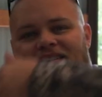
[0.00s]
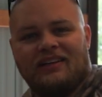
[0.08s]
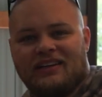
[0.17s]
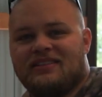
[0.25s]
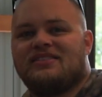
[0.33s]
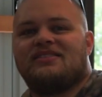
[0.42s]

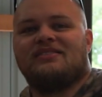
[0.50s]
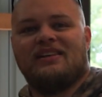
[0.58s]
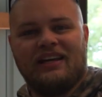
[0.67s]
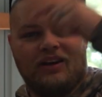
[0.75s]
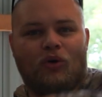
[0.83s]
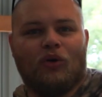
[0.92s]
It's
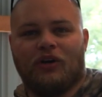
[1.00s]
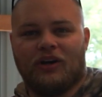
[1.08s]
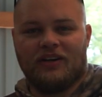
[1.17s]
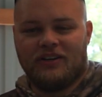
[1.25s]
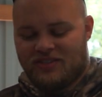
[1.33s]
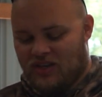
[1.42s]
in
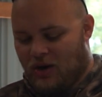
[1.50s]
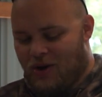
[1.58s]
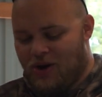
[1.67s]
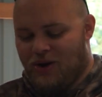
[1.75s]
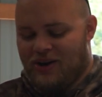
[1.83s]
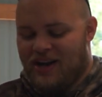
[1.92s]
order. So,
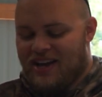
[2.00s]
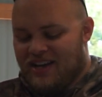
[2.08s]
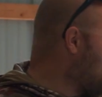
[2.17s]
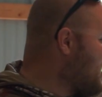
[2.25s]
you know,